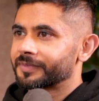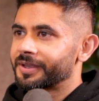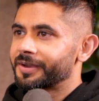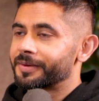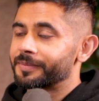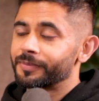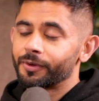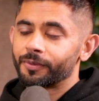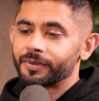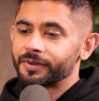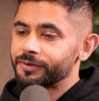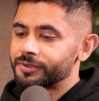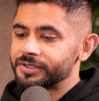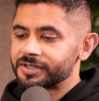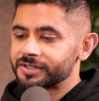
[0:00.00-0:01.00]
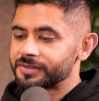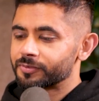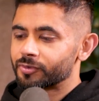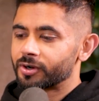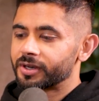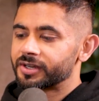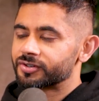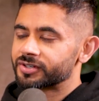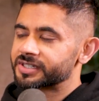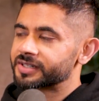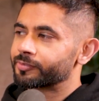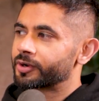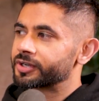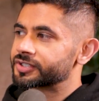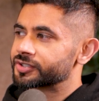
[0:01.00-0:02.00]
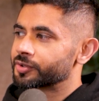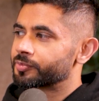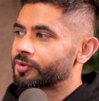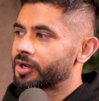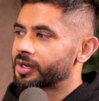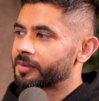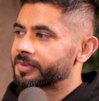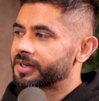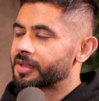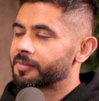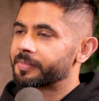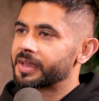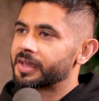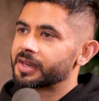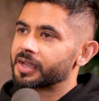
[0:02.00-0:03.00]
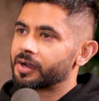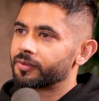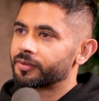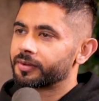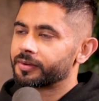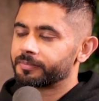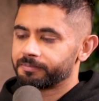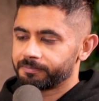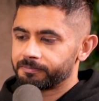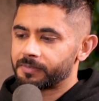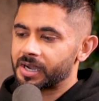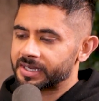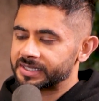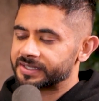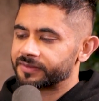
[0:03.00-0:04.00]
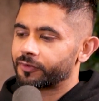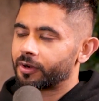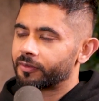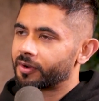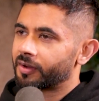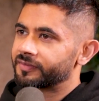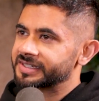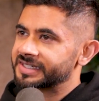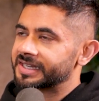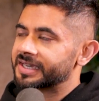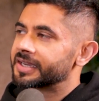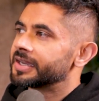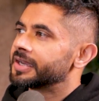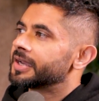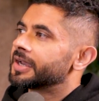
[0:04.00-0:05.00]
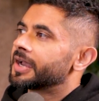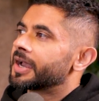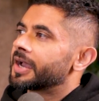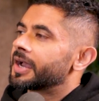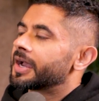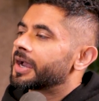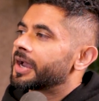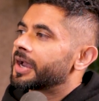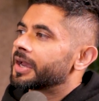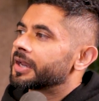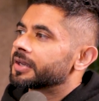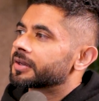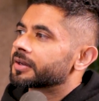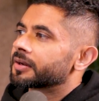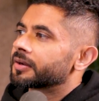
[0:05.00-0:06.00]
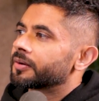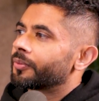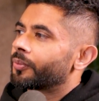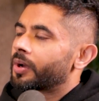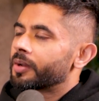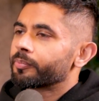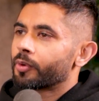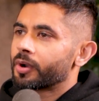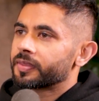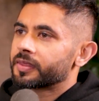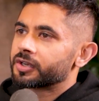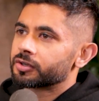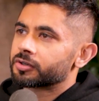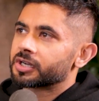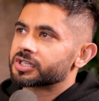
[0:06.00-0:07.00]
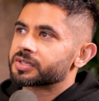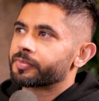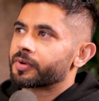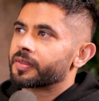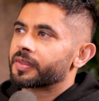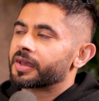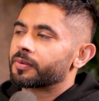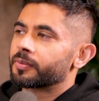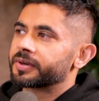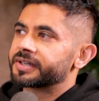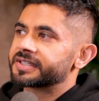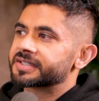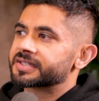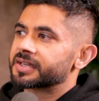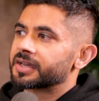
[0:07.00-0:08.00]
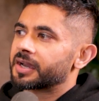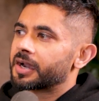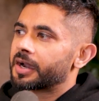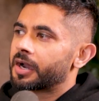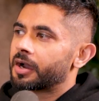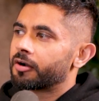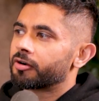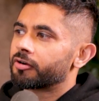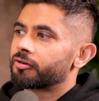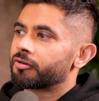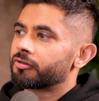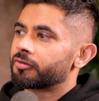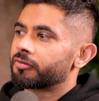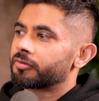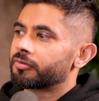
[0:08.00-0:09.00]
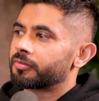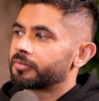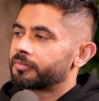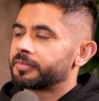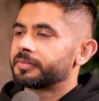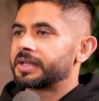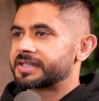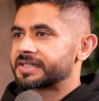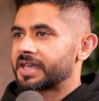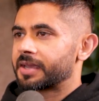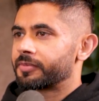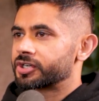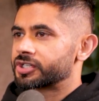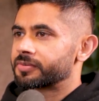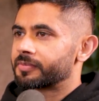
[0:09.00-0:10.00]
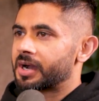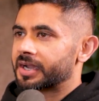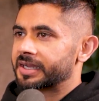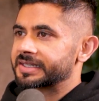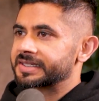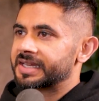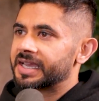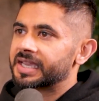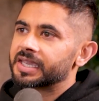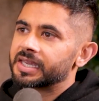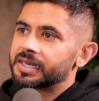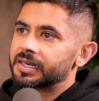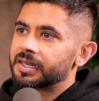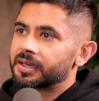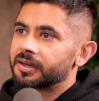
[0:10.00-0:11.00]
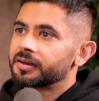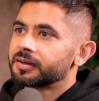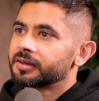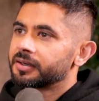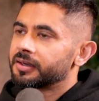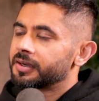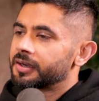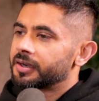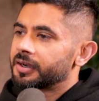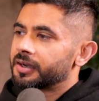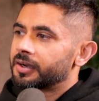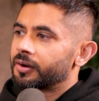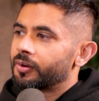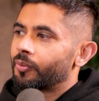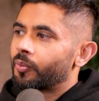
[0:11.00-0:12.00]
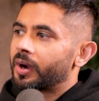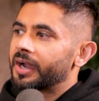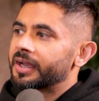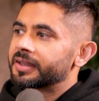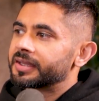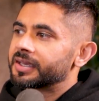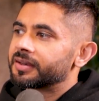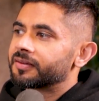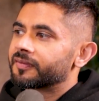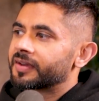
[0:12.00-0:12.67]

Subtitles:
Yeah, no, these are some really interesting points you brought up in comparing how the markets evolved, obviously. And one point that you touched upon there was how, let's say, emerging markets like India, while the